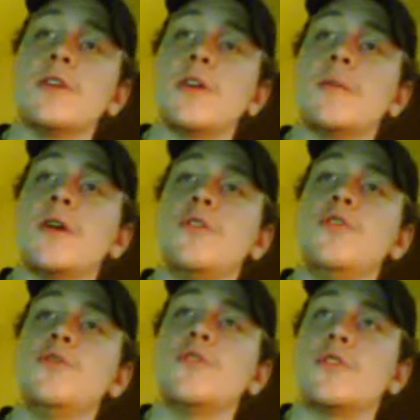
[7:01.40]
talking about
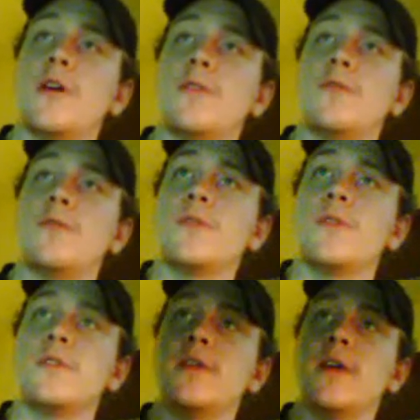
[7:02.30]
new stuff
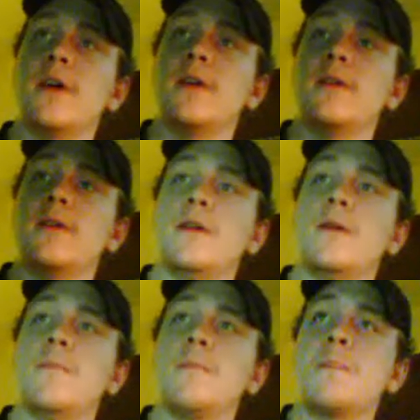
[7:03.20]
today.
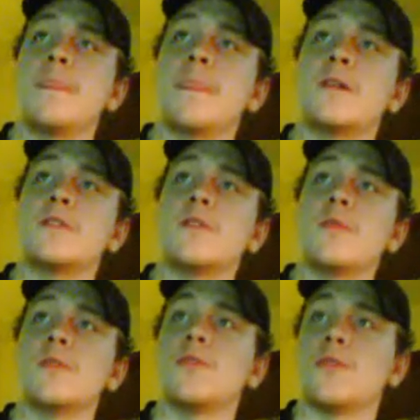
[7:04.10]
Let's
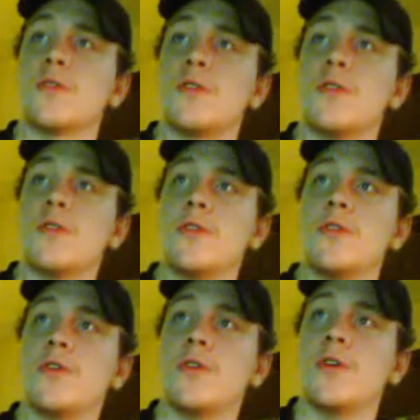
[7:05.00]
start with Northerner.
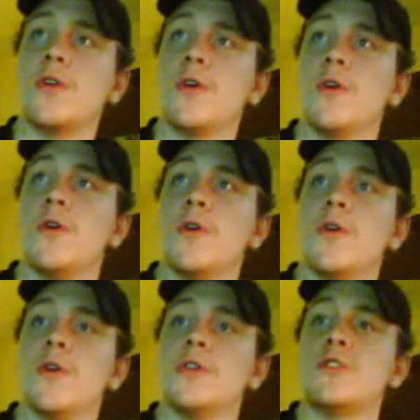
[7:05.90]

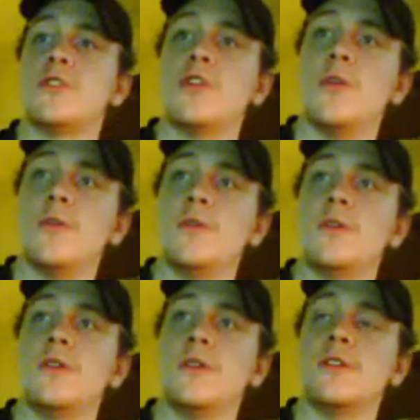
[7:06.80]
So
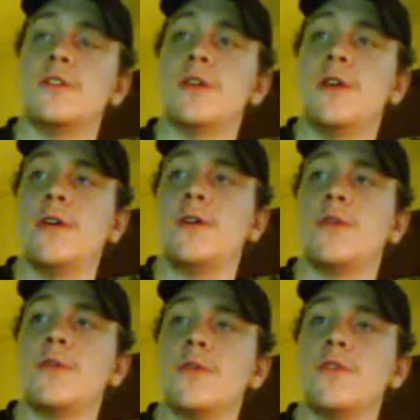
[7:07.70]
let's see
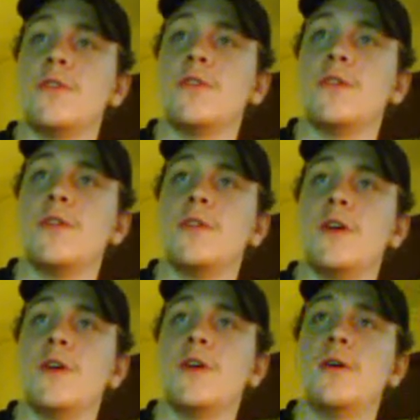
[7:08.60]
here, Northerner,
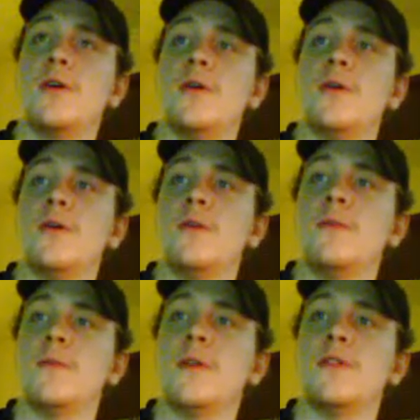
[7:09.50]

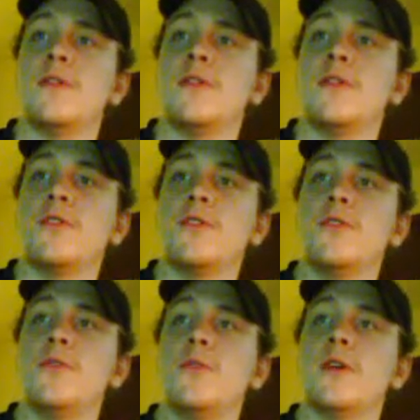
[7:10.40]
in their
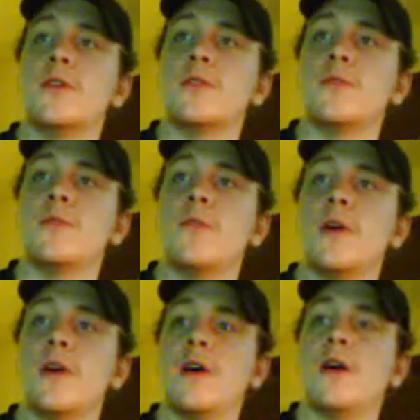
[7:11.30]
U.S.
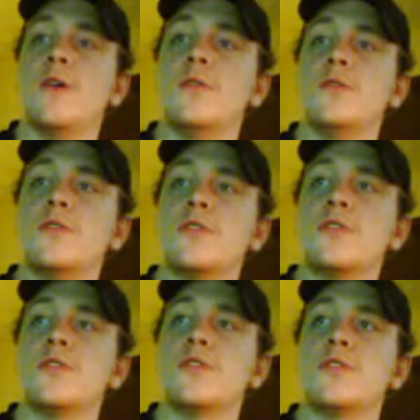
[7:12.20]

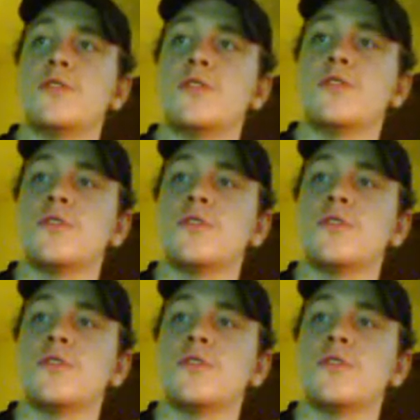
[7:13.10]
warehouse.